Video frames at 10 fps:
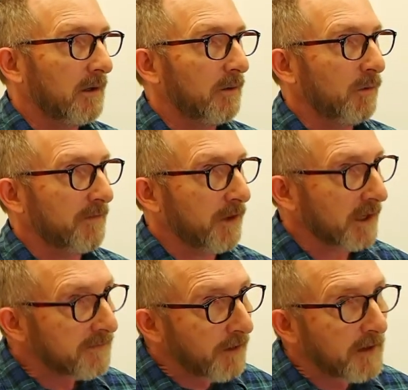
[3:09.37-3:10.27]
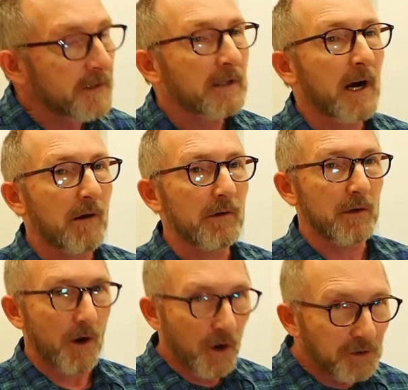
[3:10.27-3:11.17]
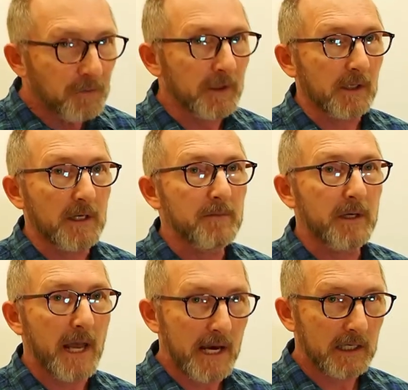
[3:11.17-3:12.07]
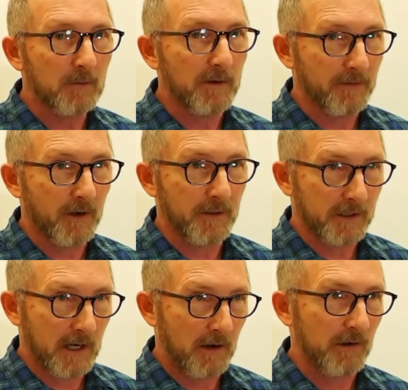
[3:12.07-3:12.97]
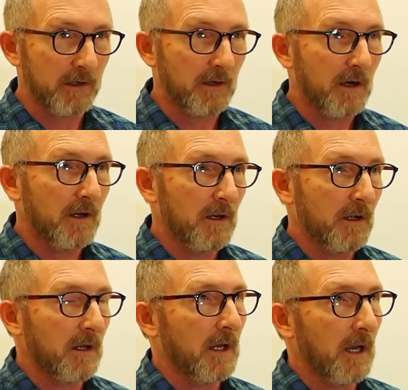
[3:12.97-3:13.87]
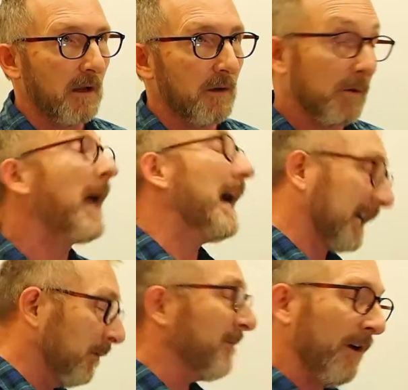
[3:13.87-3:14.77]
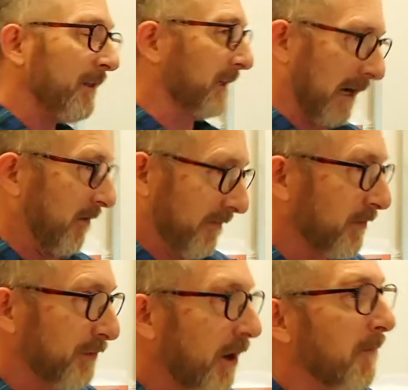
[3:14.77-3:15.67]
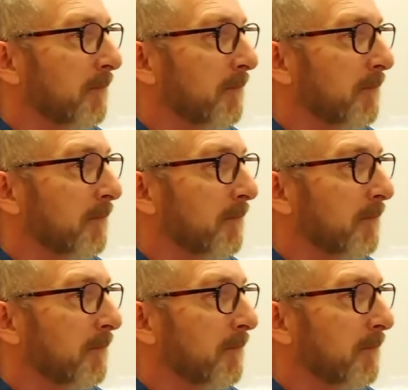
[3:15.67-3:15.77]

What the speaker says: We've got to find the current ultimately, but how can we find the current? How can we find the current? Full stop.